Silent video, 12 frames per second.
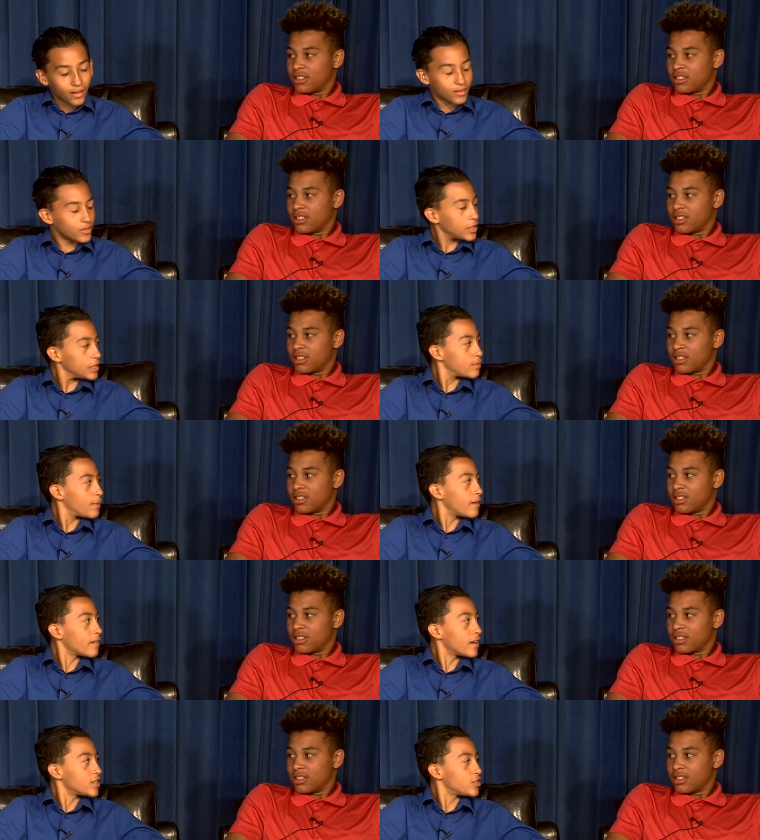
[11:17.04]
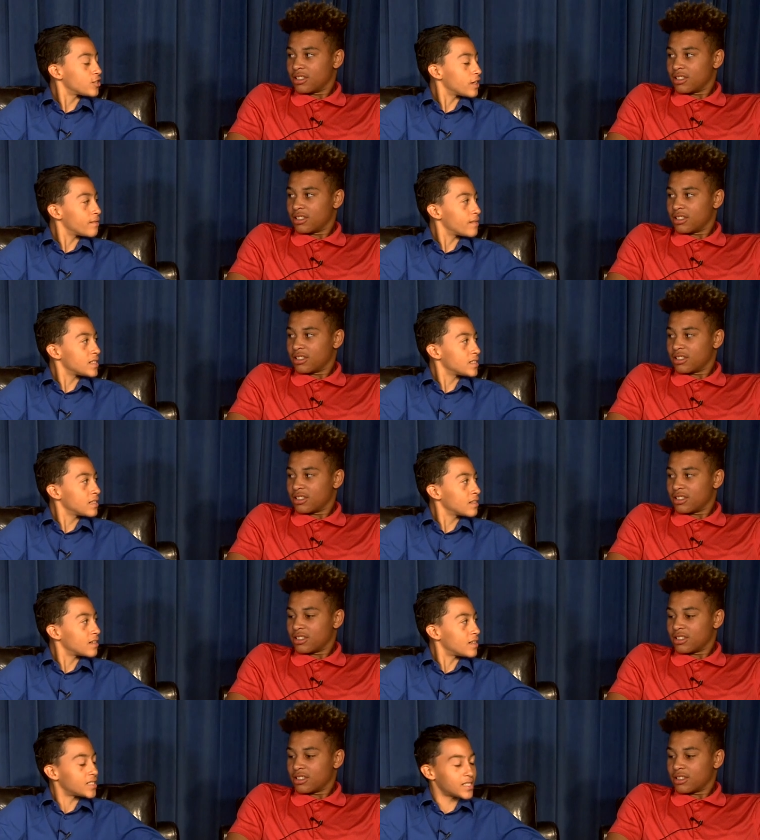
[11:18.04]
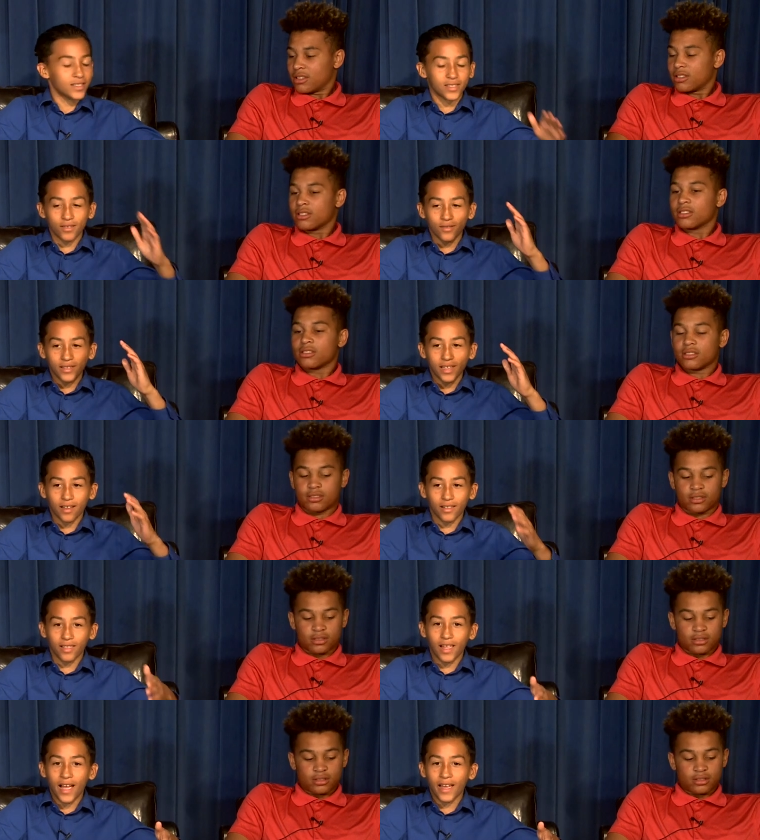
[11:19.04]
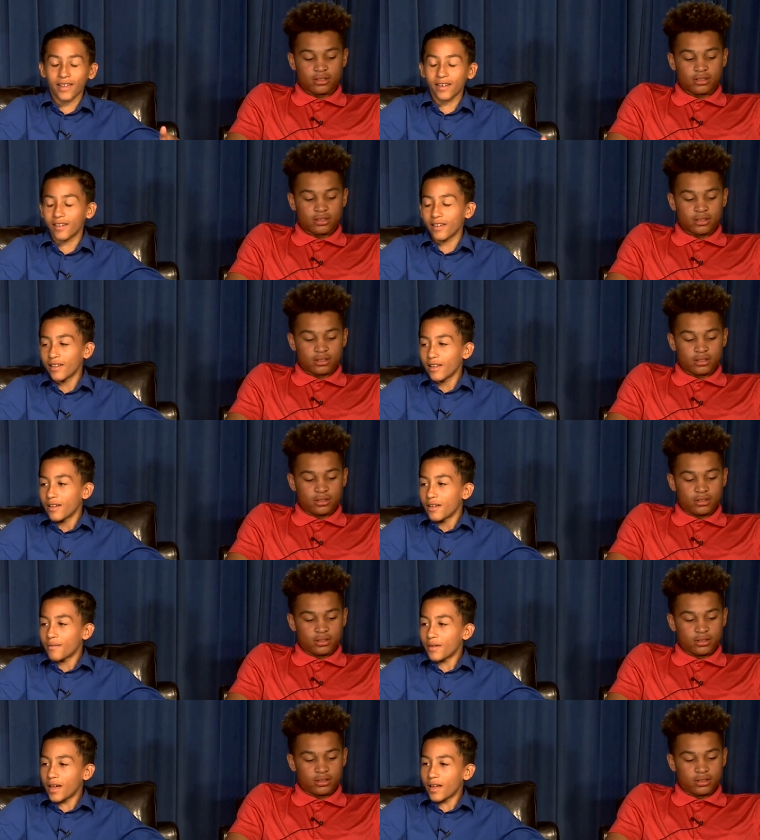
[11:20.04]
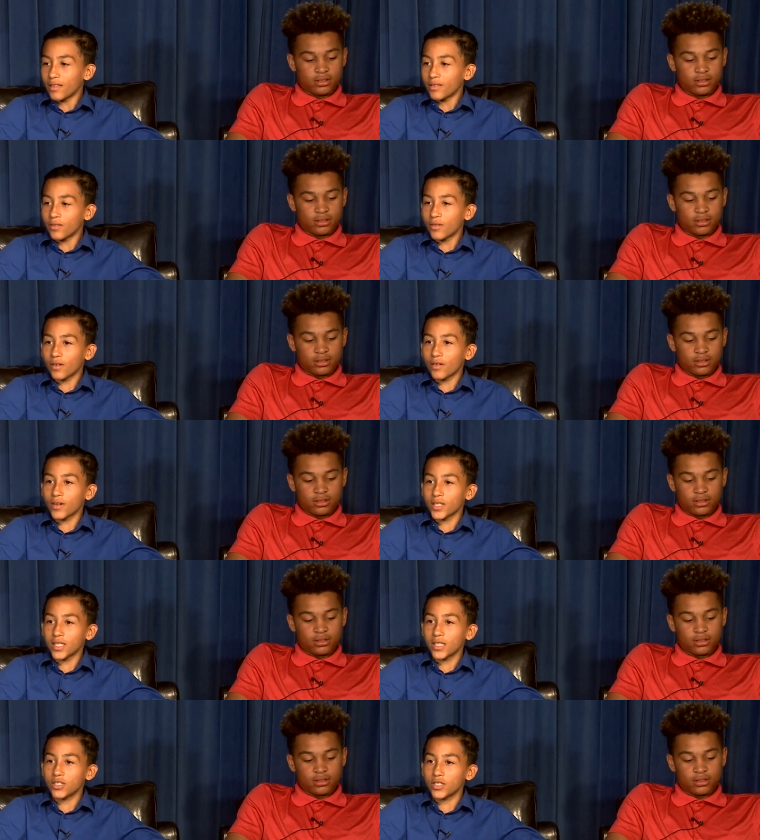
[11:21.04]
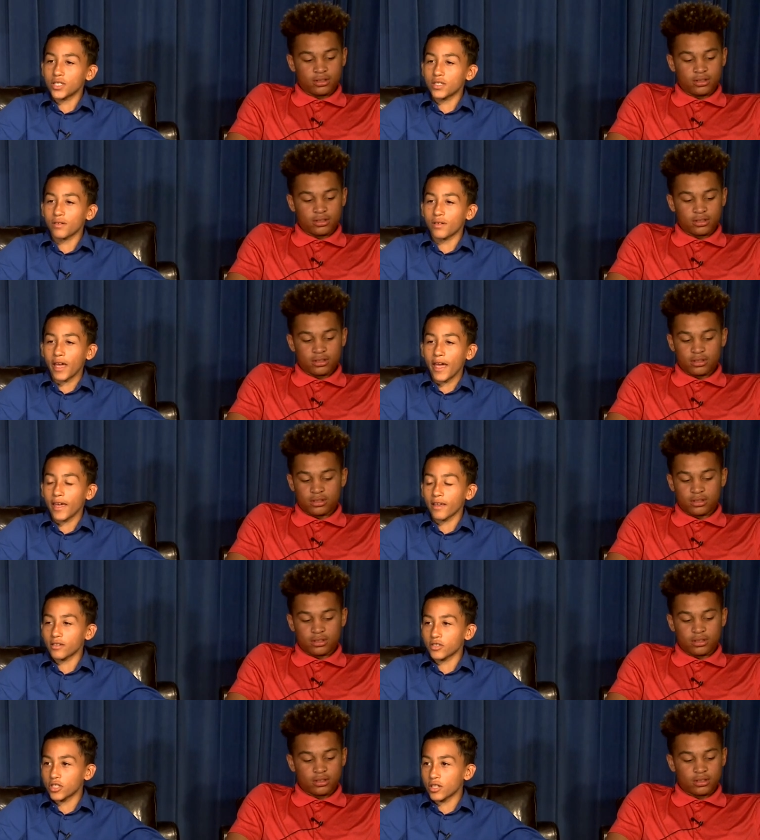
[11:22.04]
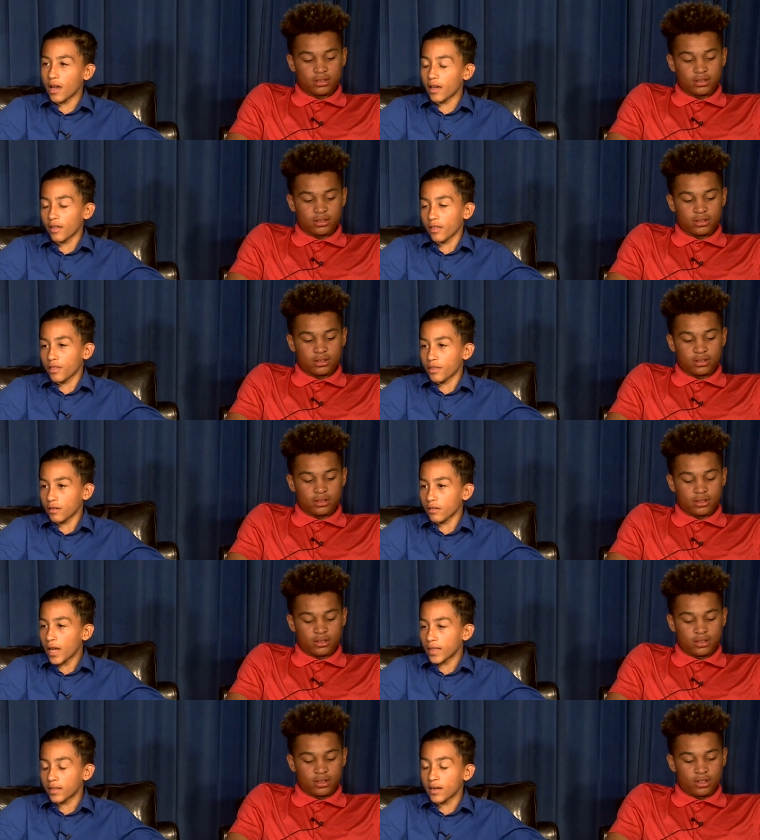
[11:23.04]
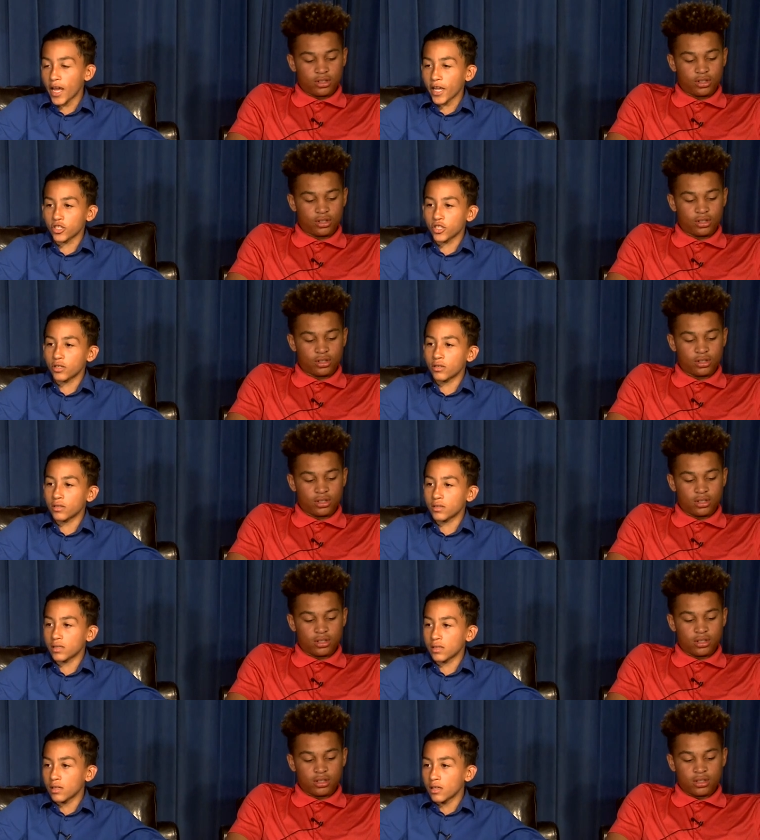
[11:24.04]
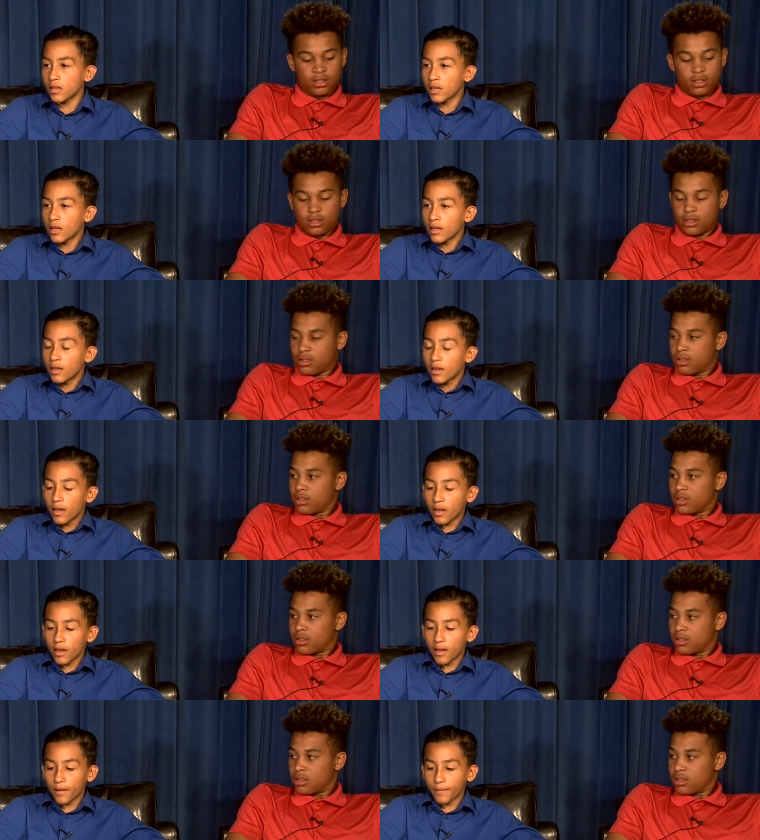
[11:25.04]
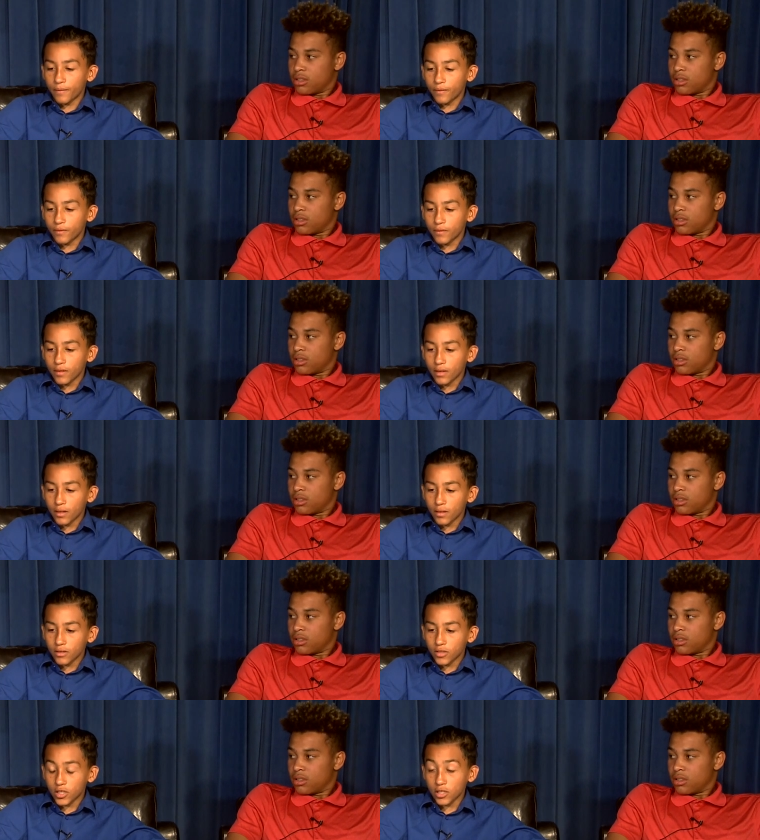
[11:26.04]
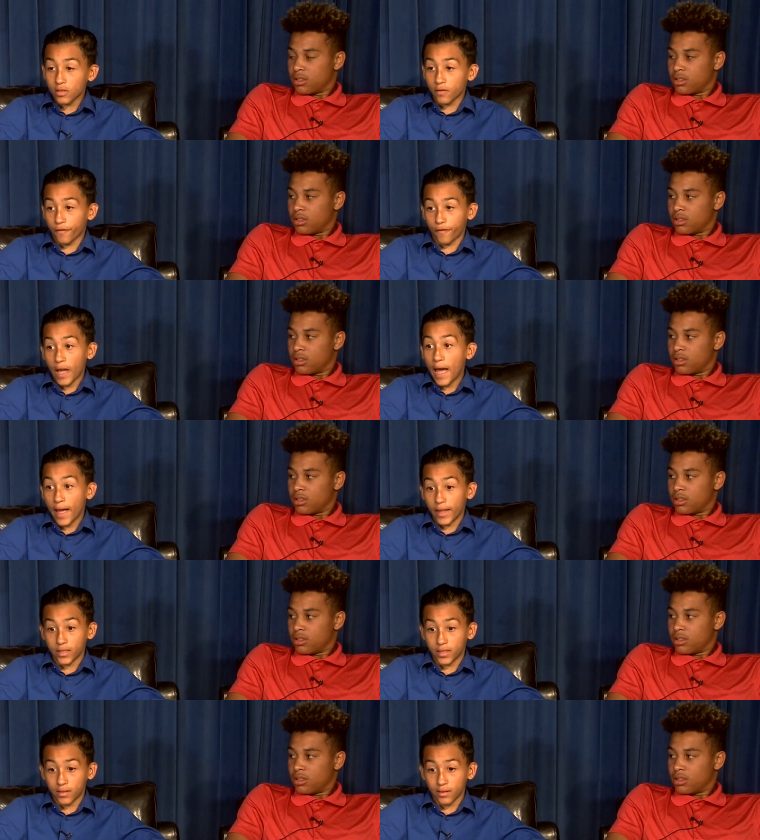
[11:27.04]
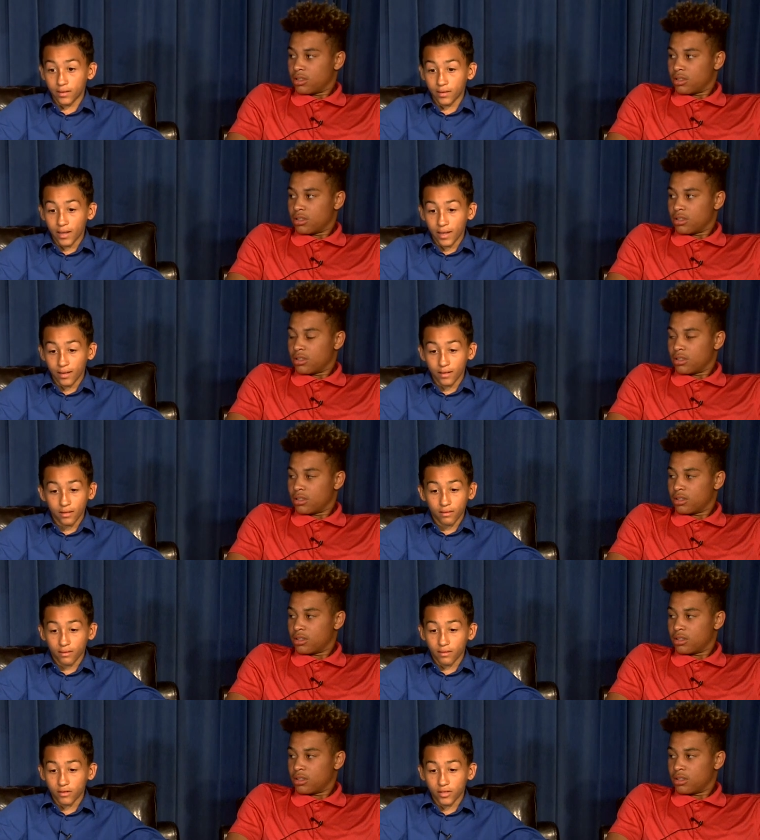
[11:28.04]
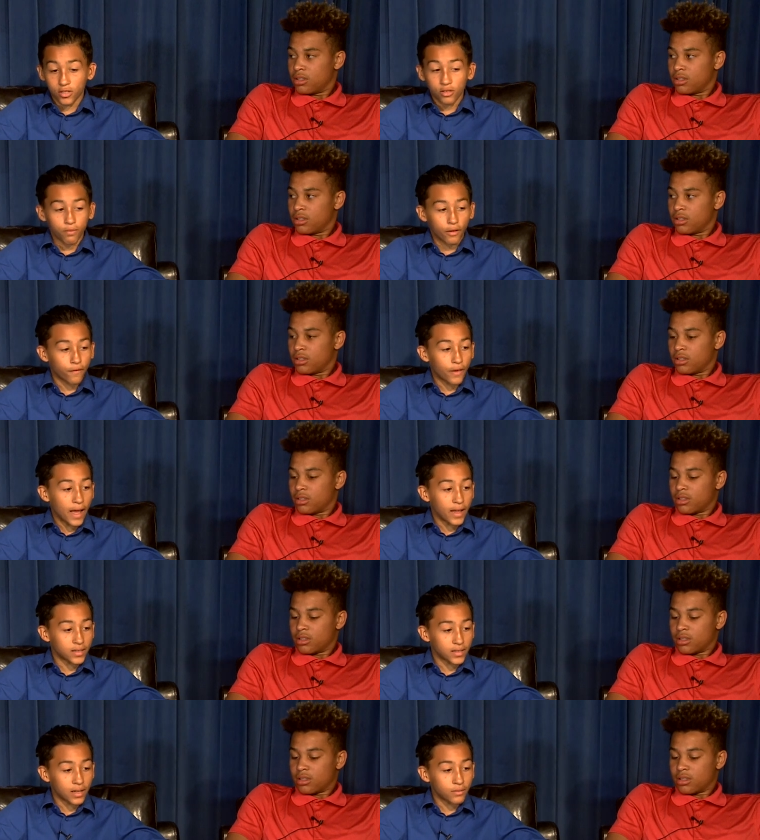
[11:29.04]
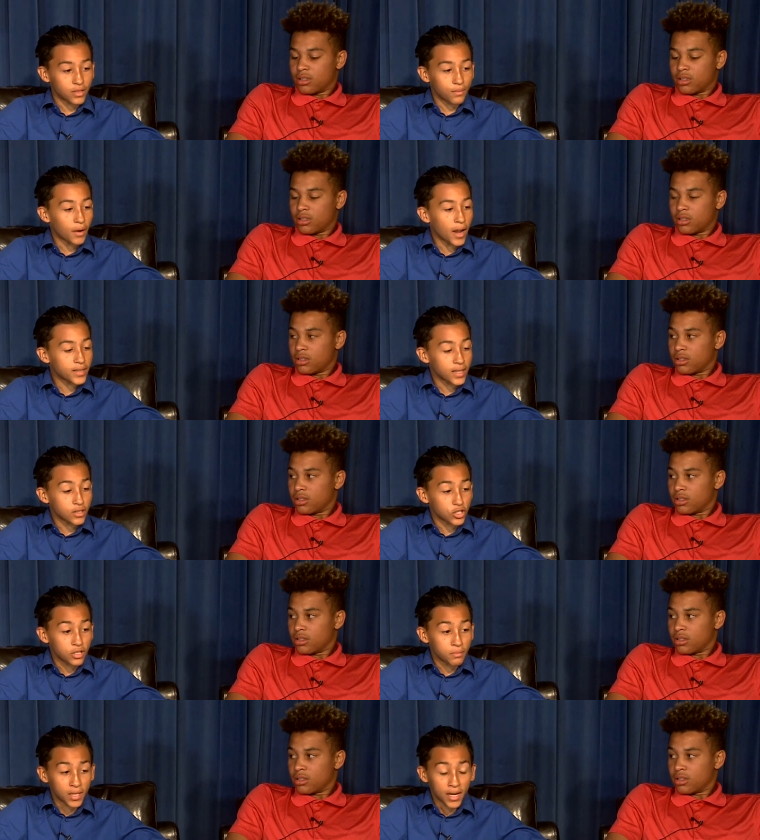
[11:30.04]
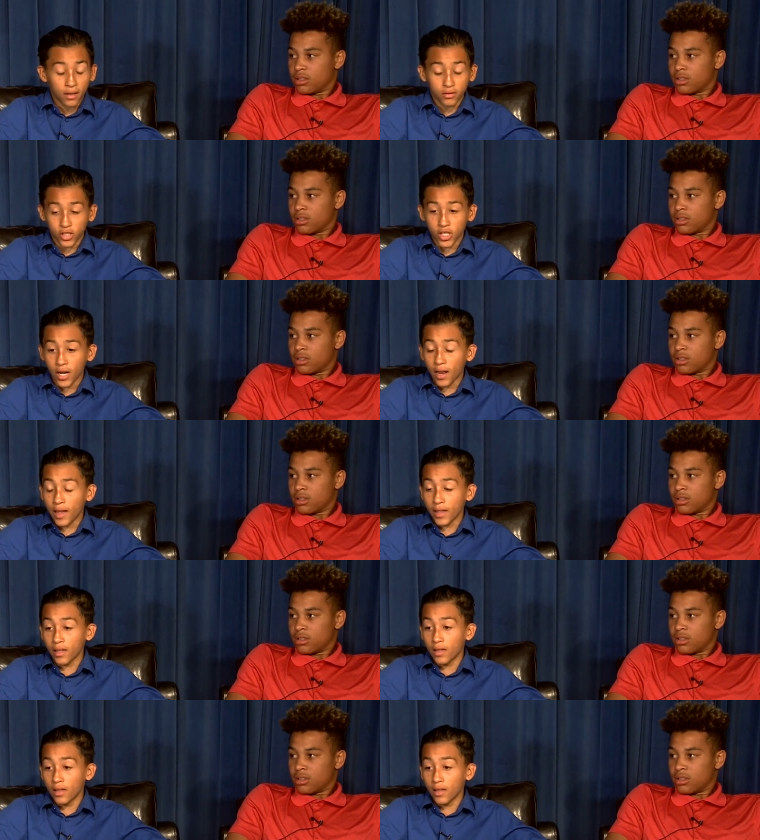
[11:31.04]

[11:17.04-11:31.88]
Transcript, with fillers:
Speaker 1: she's better at straight racing because it's only a line. But lure coursing, she's okay. She got third at the nationals. Um, she's fast. Like super fast. I'm surprised that she beat out Jedi.